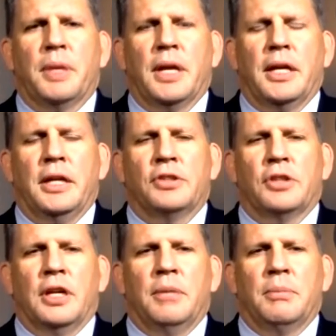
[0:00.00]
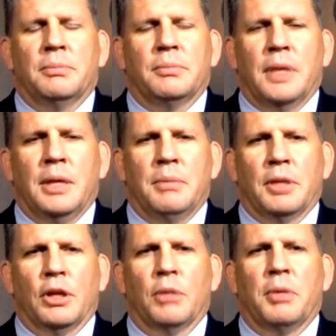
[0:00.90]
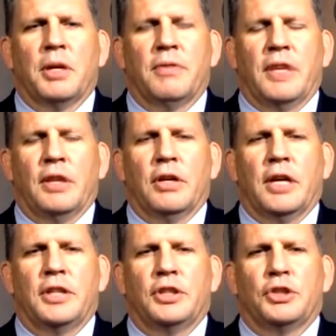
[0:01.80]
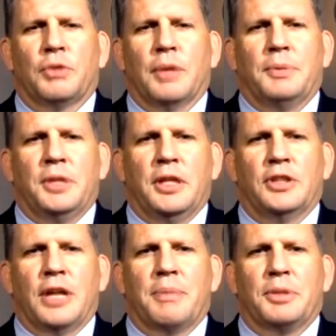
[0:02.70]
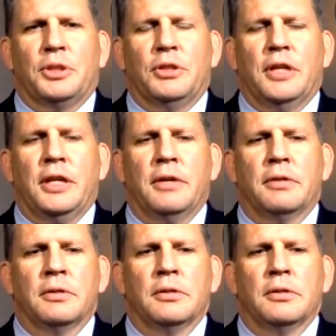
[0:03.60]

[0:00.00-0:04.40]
but I guess I'm a little bit of a look at disruption as opportunity,